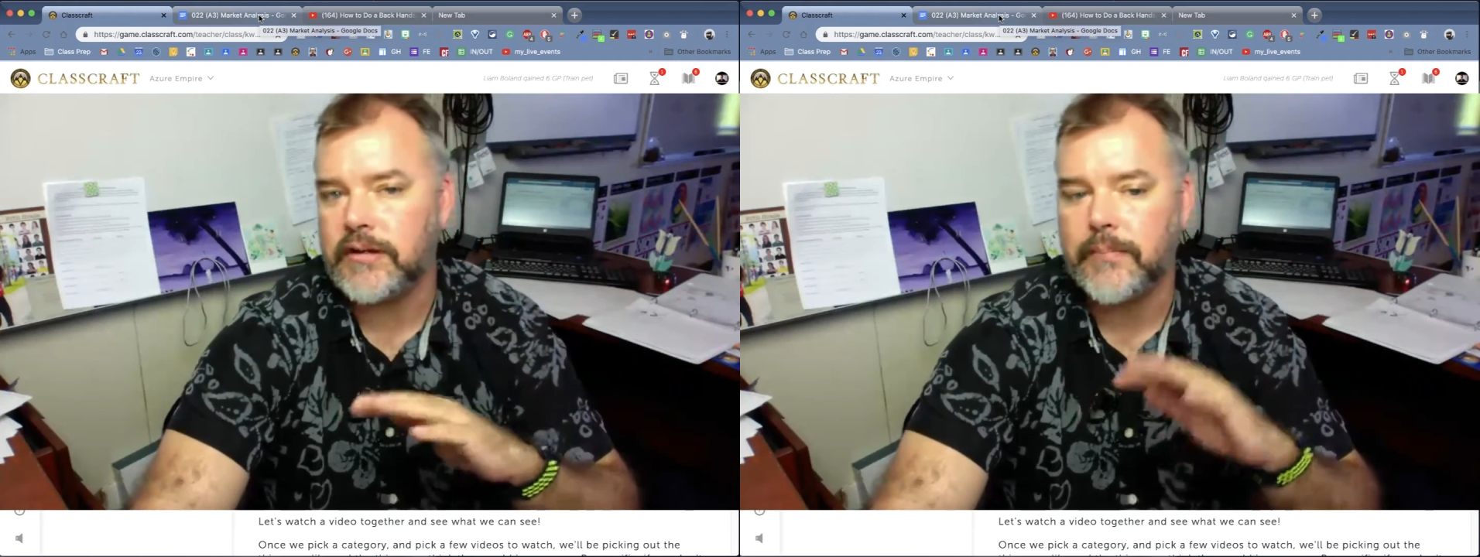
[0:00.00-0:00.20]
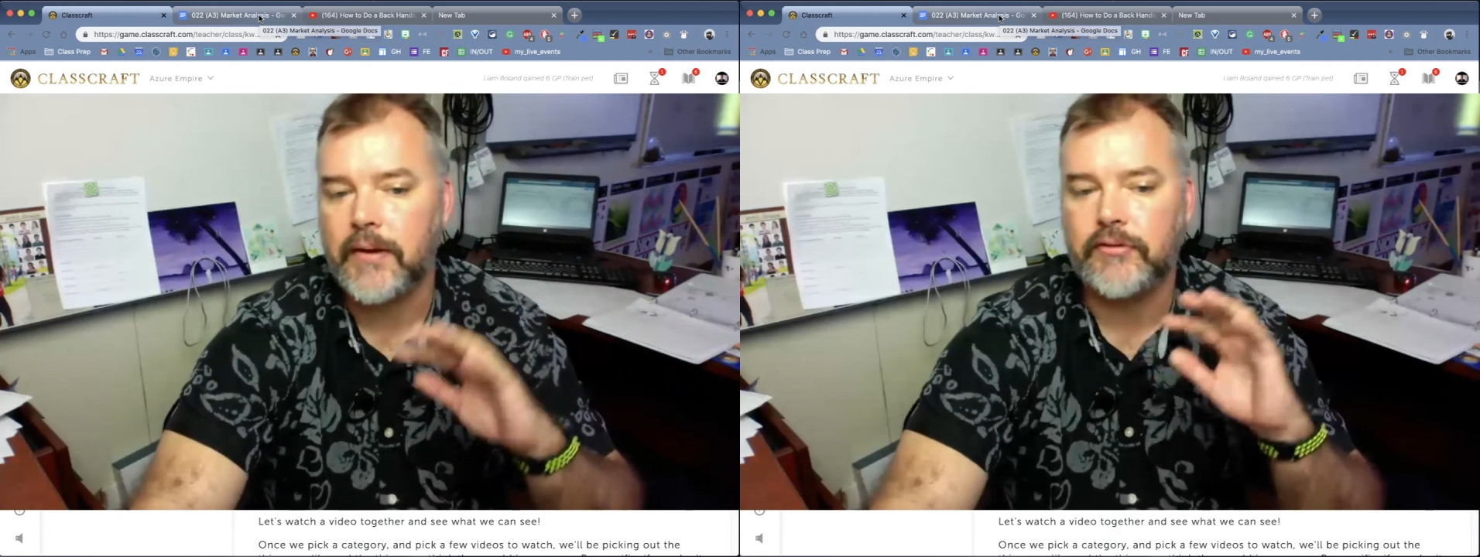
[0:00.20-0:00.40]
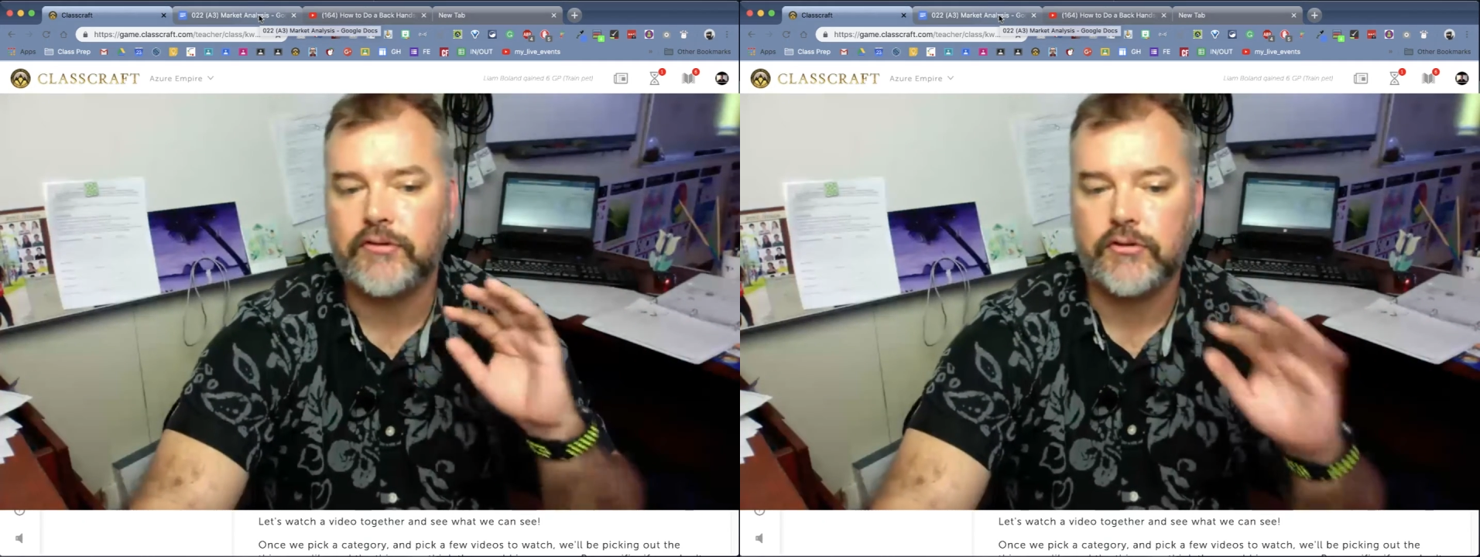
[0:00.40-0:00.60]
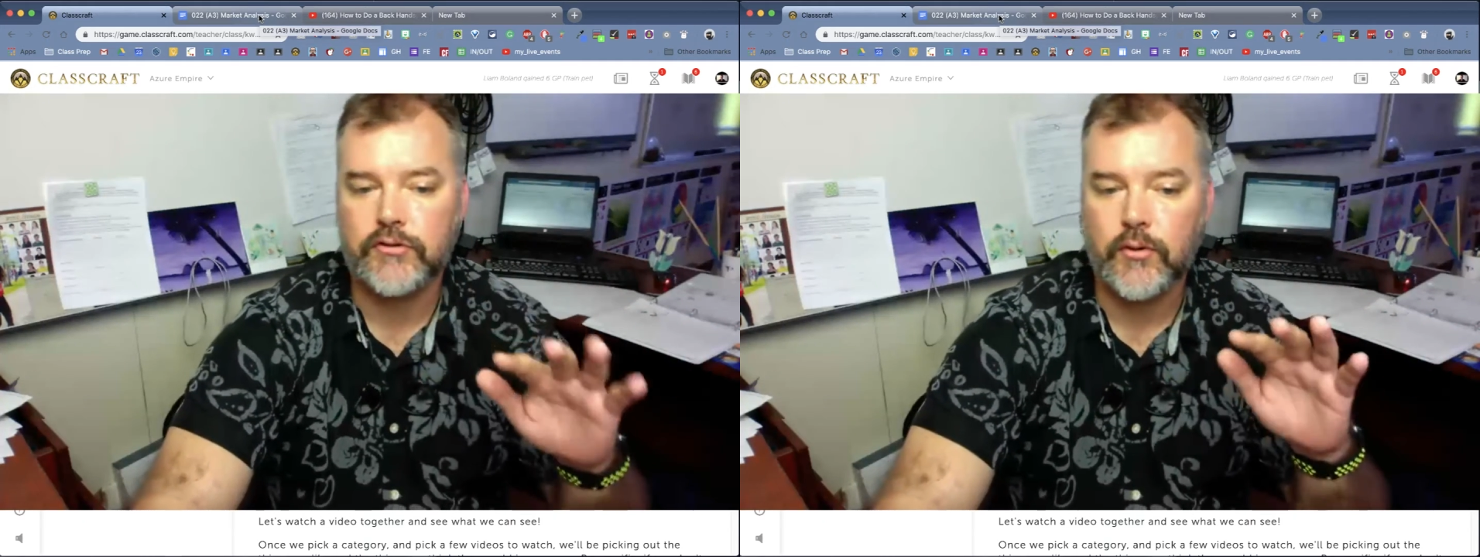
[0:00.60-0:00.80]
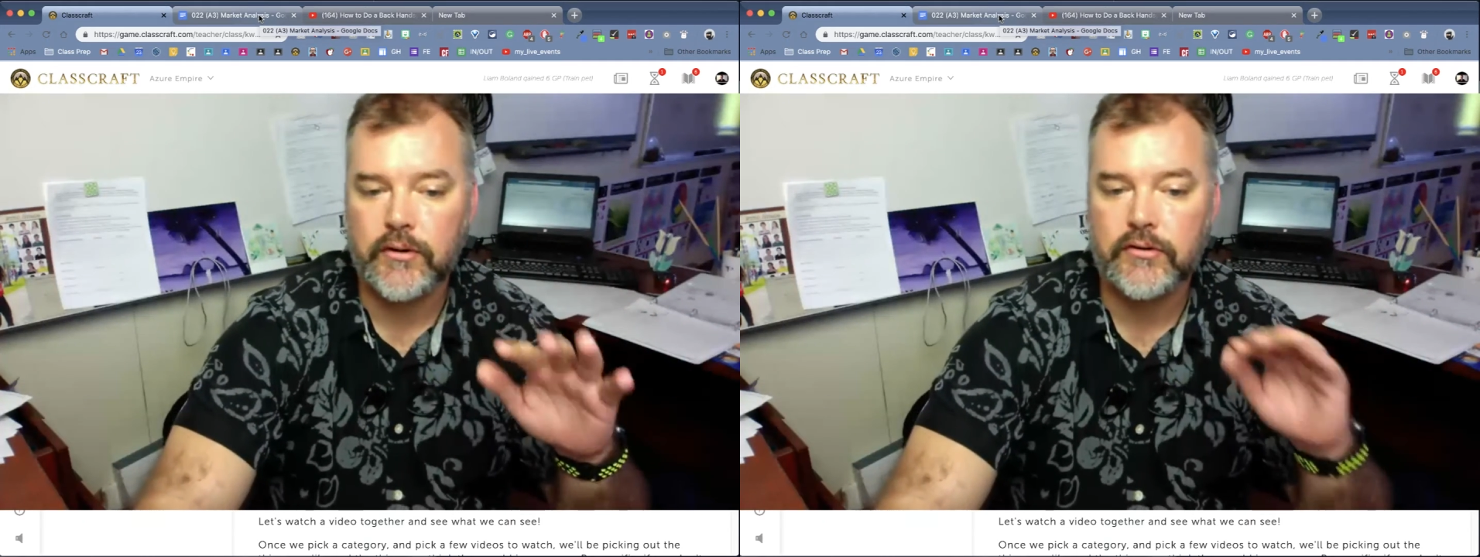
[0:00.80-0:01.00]
about the
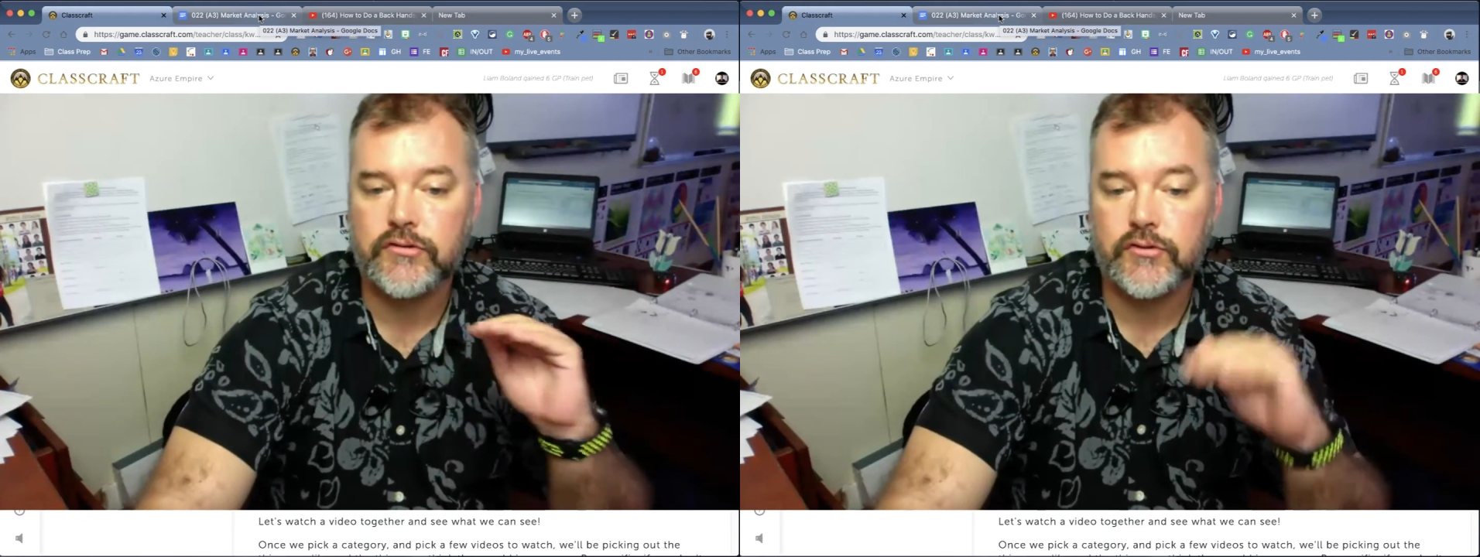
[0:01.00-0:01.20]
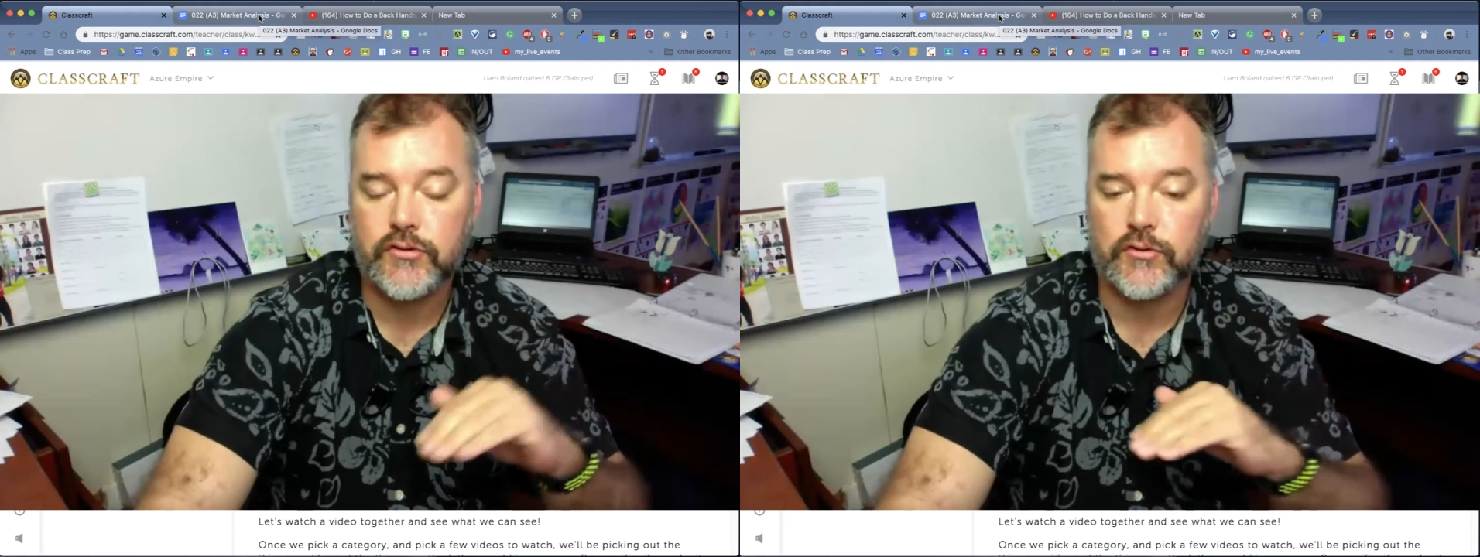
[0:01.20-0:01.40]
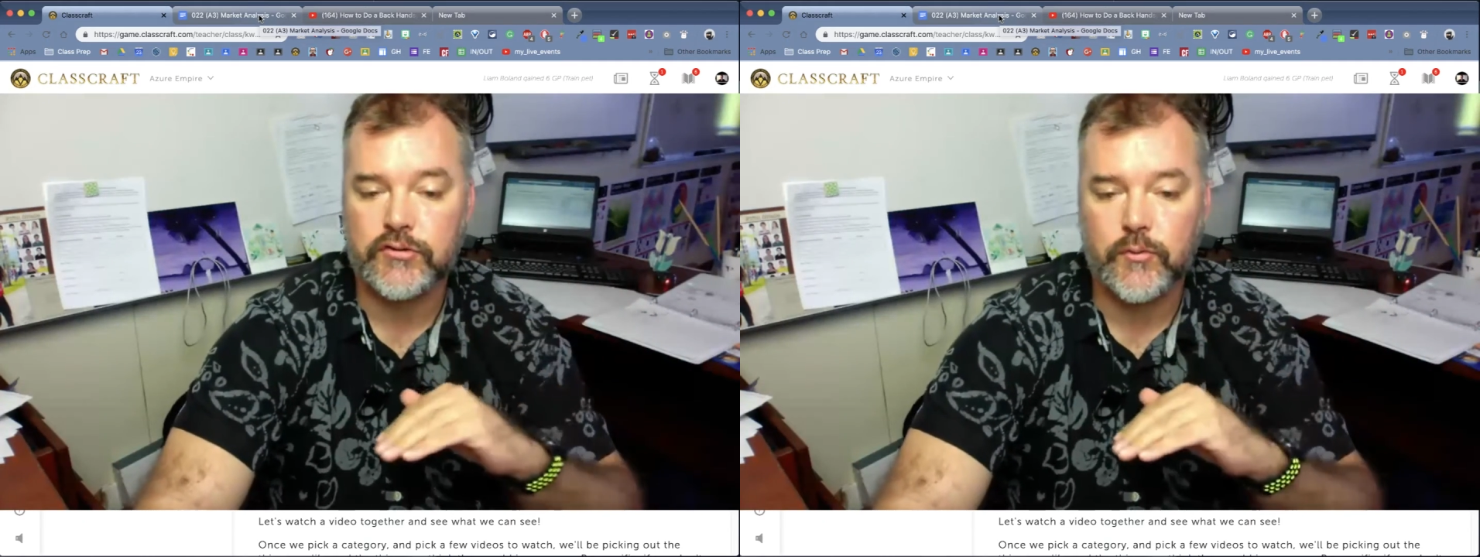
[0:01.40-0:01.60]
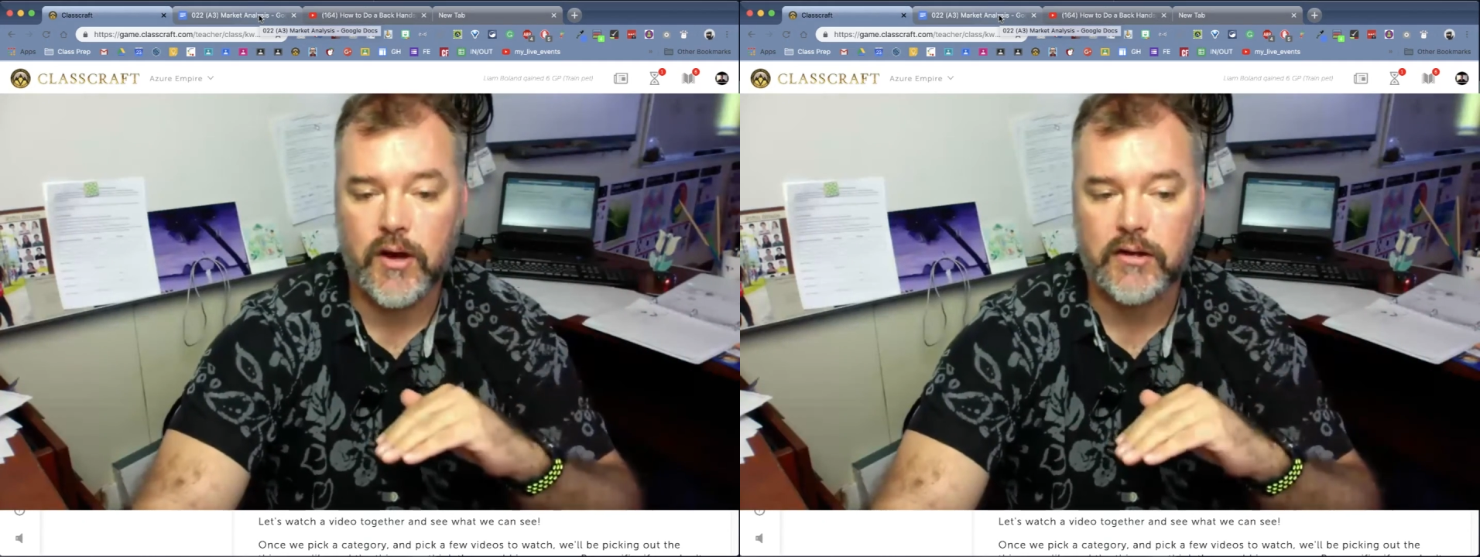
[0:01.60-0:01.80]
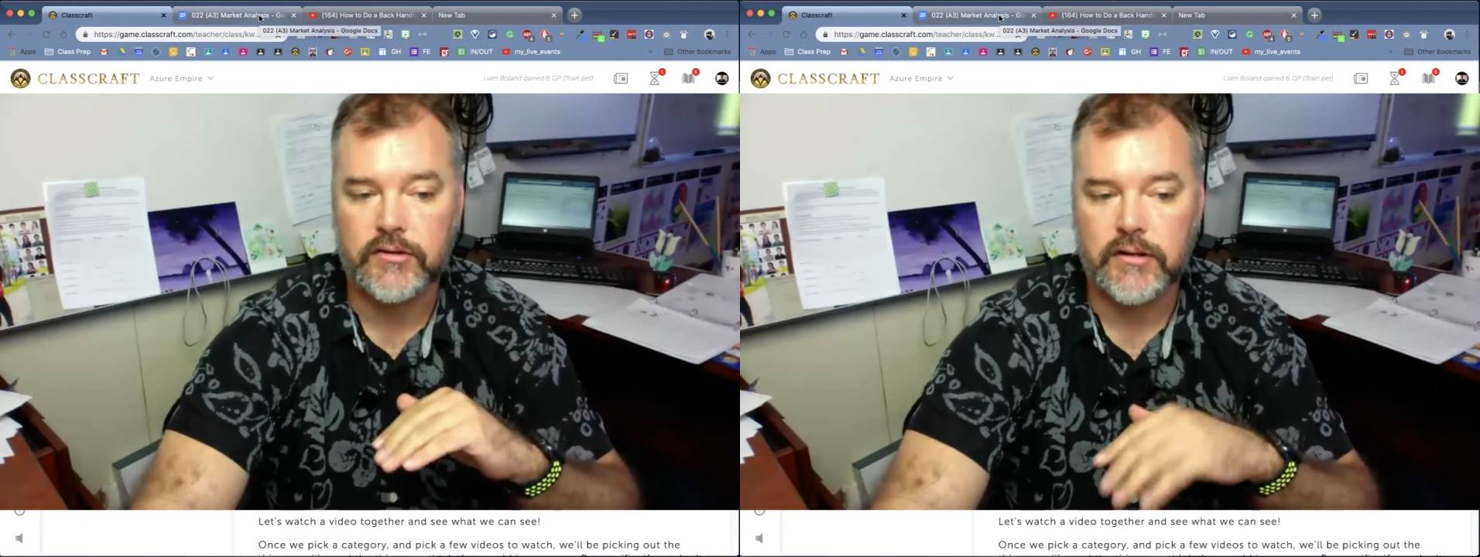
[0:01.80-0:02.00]
tutorials you chose to
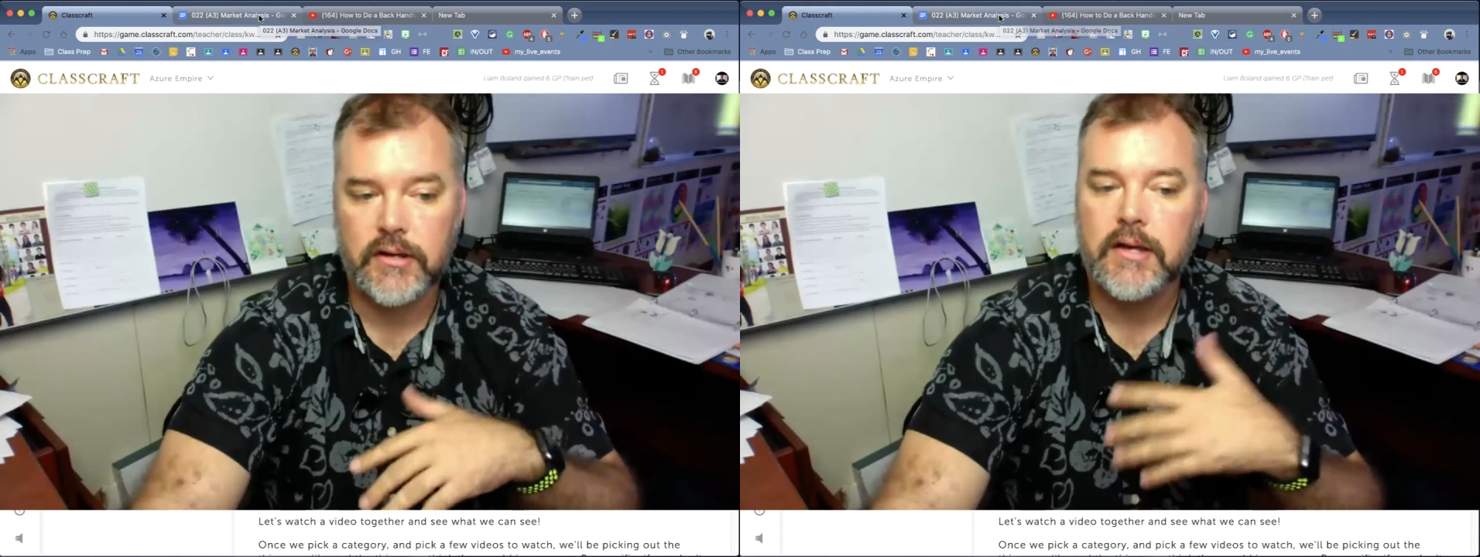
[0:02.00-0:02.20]
watch.